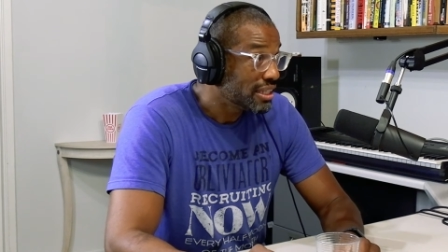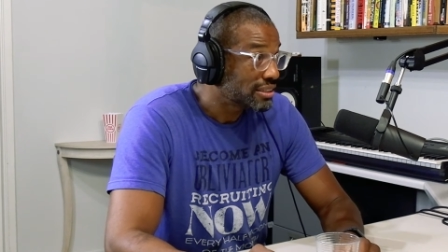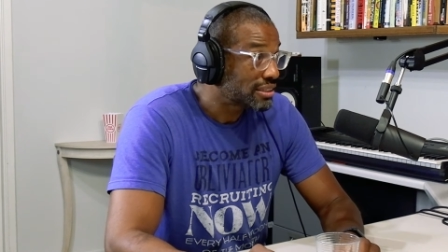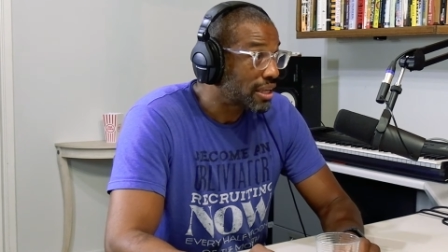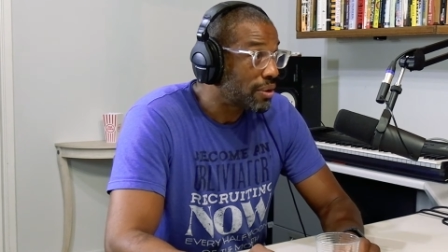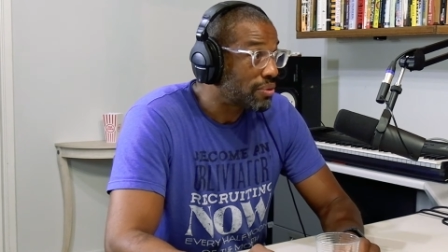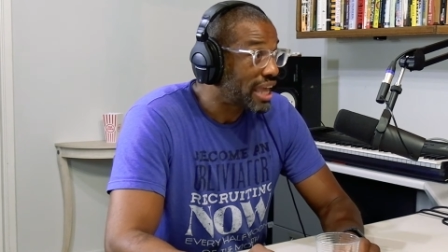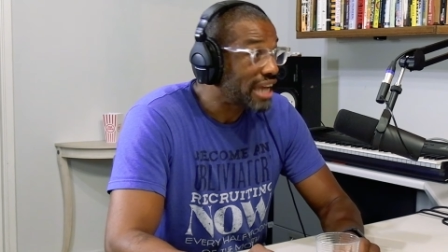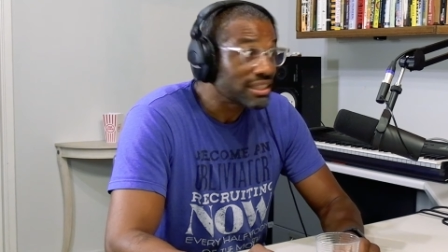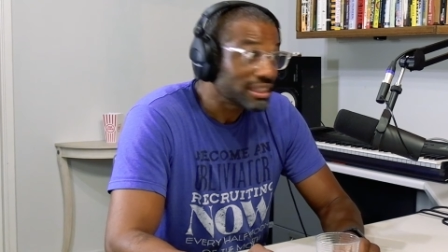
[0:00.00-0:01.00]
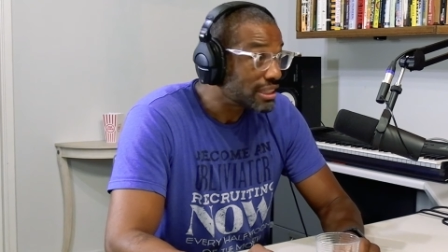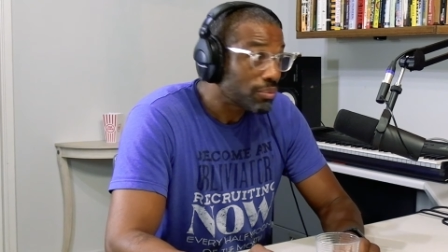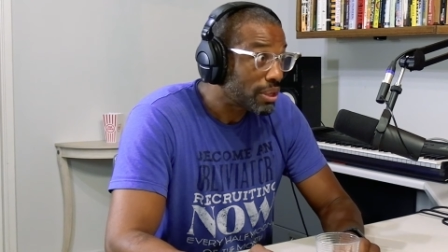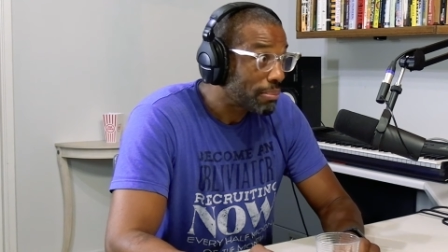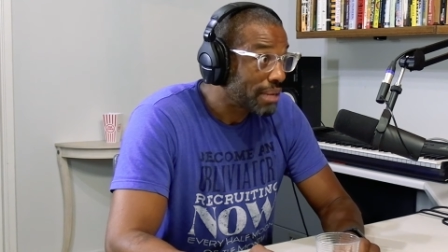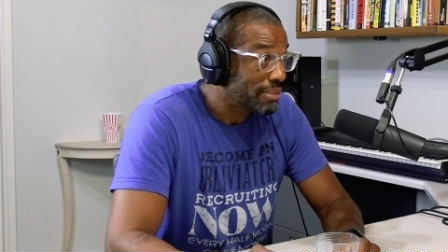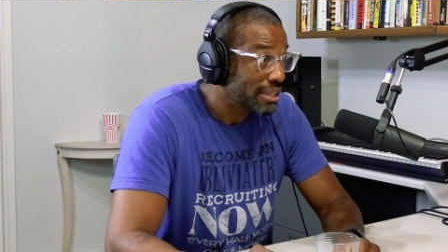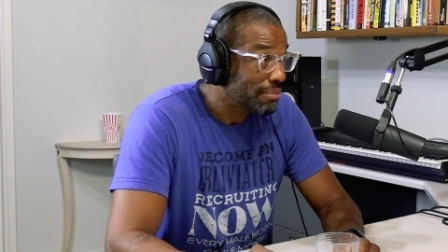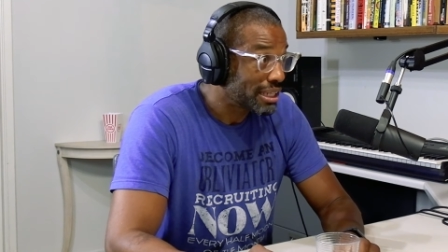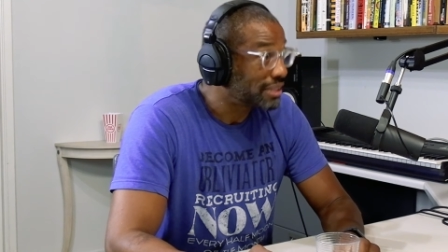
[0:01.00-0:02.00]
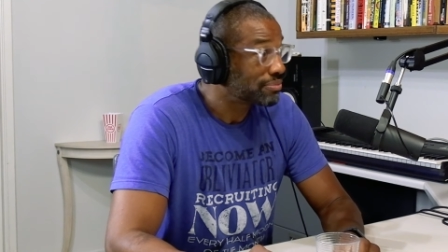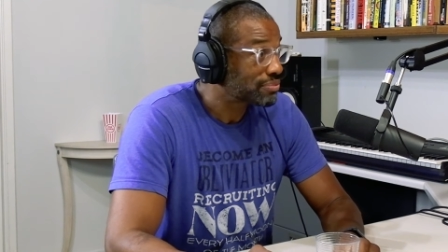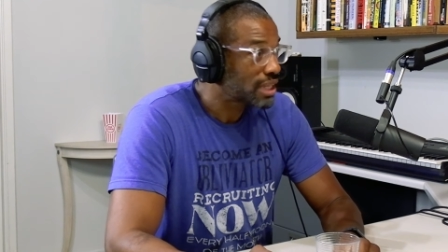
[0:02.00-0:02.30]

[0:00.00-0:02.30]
So the agency didn't want to pay me any money.